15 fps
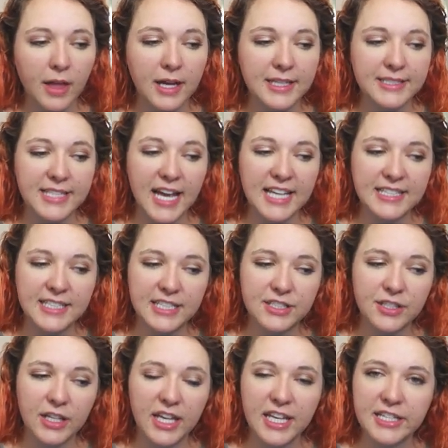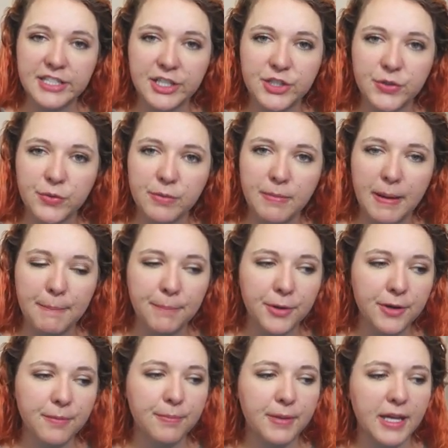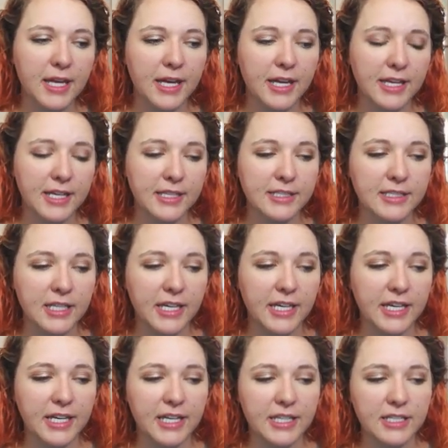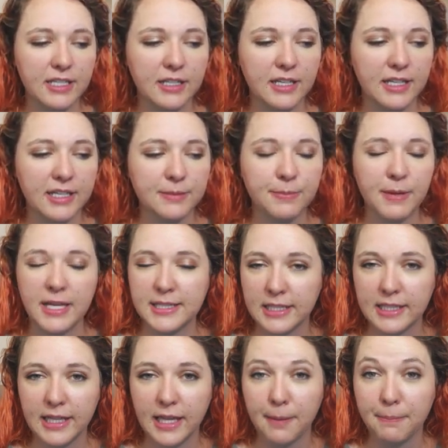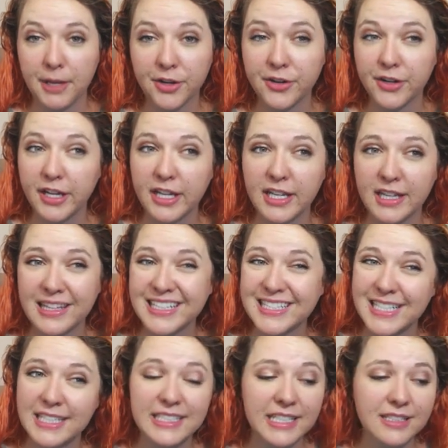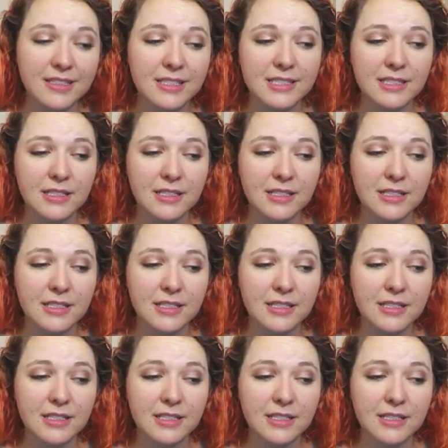Des is easy to remember because it is basically a period in the sentence.